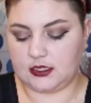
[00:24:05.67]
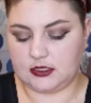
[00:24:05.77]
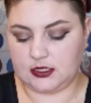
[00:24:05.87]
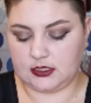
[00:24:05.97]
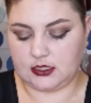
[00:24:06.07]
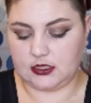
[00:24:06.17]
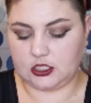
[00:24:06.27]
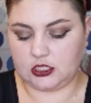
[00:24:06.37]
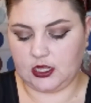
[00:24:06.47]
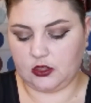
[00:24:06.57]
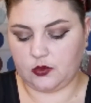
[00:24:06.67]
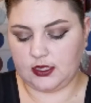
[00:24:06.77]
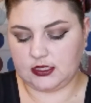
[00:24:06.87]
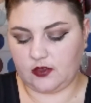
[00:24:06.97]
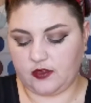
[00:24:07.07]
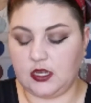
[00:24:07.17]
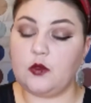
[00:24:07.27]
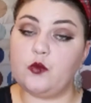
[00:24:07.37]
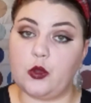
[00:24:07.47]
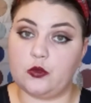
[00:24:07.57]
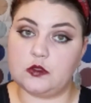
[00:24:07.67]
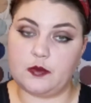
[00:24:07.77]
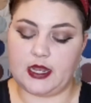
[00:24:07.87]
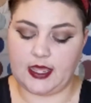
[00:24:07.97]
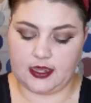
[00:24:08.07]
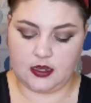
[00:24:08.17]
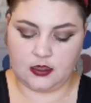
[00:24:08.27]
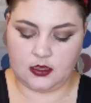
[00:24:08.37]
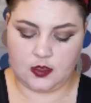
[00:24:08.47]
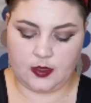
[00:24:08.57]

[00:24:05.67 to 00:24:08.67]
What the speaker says: This is in the shade 370 Roseblood.